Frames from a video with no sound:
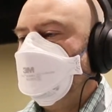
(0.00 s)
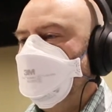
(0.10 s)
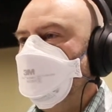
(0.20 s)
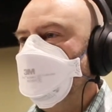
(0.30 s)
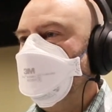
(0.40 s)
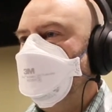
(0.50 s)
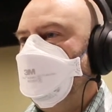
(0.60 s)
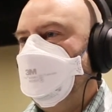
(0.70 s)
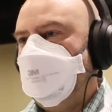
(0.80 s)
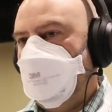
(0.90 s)
school
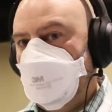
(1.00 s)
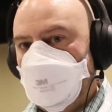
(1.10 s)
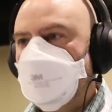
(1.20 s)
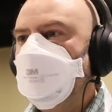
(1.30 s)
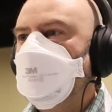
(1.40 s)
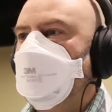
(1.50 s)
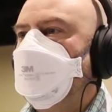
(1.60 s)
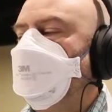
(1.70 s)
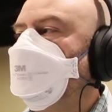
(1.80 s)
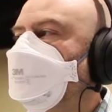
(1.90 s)
in Canada
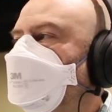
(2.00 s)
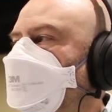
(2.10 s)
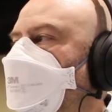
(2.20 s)
at